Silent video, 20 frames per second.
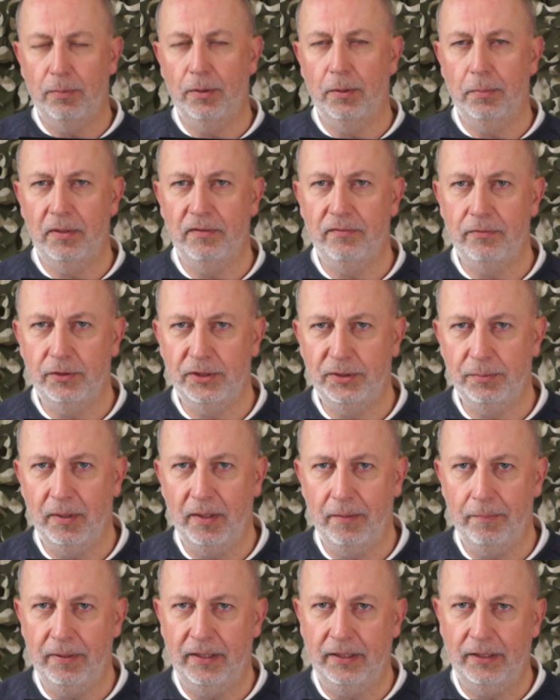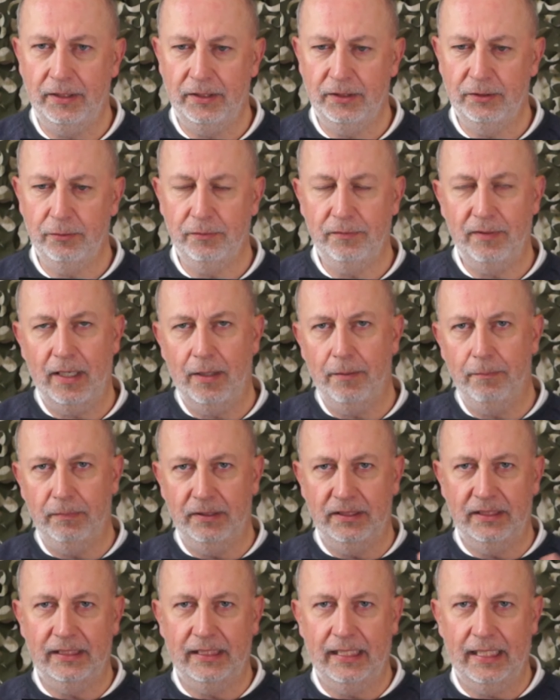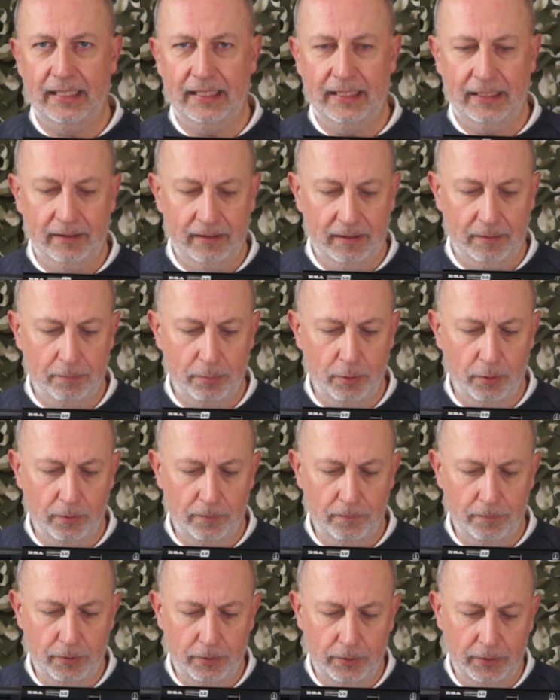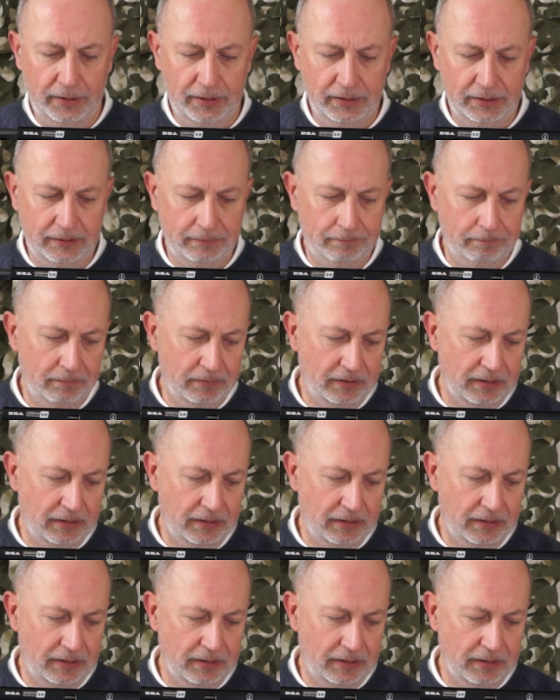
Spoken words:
probably voice my opinions without missing any important points.